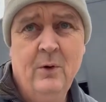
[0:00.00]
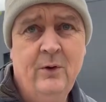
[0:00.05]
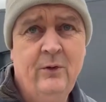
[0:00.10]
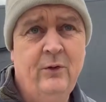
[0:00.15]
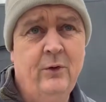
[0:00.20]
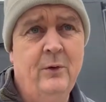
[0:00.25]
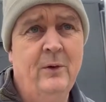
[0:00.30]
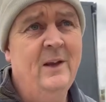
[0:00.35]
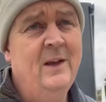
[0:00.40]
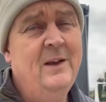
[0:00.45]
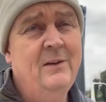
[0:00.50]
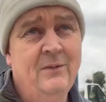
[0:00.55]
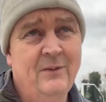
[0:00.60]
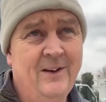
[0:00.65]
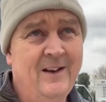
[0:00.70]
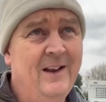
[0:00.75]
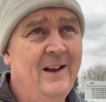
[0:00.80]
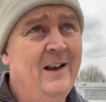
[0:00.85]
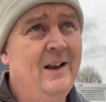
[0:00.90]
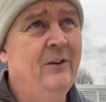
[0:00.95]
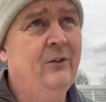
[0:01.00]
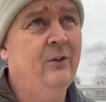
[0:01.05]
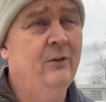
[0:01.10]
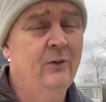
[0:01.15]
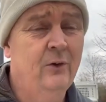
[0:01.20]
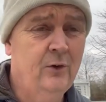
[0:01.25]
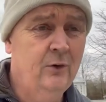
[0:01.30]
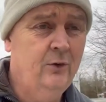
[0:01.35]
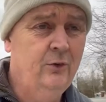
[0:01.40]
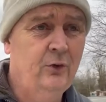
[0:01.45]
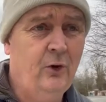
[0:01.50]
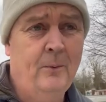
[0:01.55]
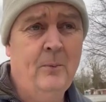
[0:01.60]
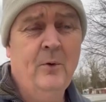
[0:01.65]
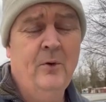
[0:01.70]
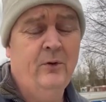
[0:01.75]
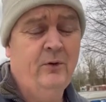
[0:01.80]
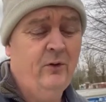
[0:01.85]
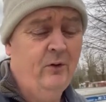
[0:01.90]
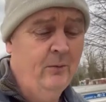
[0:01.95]
doing even less of a good job
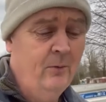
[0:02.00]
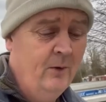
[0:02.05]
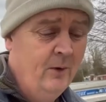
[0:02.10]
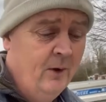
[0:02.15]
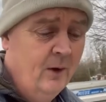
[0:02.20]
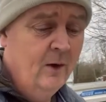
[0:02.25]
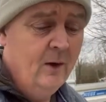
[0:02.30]
because the